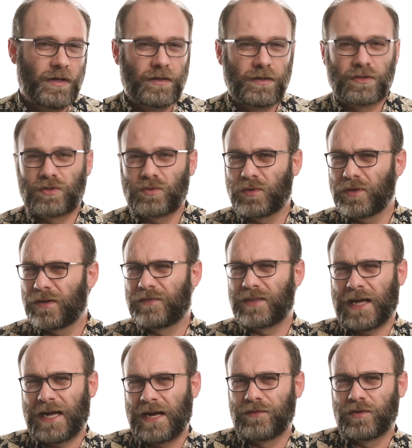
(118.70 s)
The story of
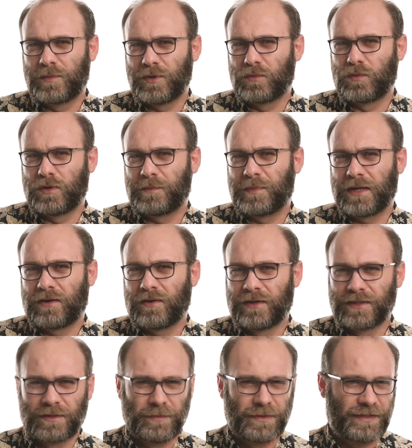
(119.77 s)
the Ivory-Billed Woodpecker
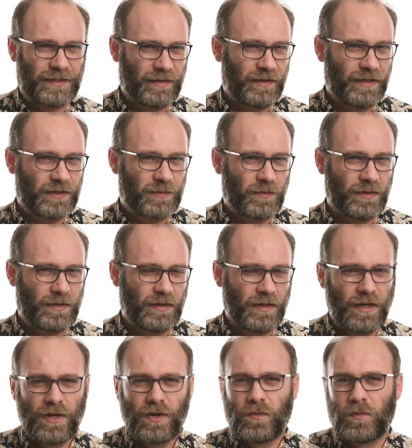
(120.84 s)
is a mysterious one,
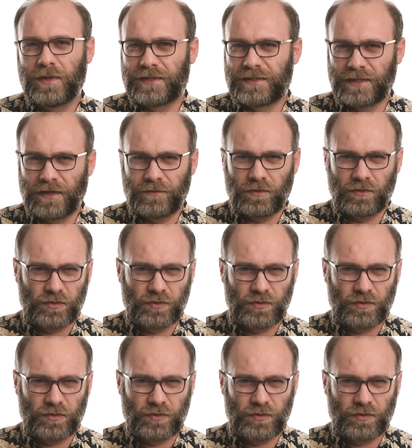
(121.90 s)
with several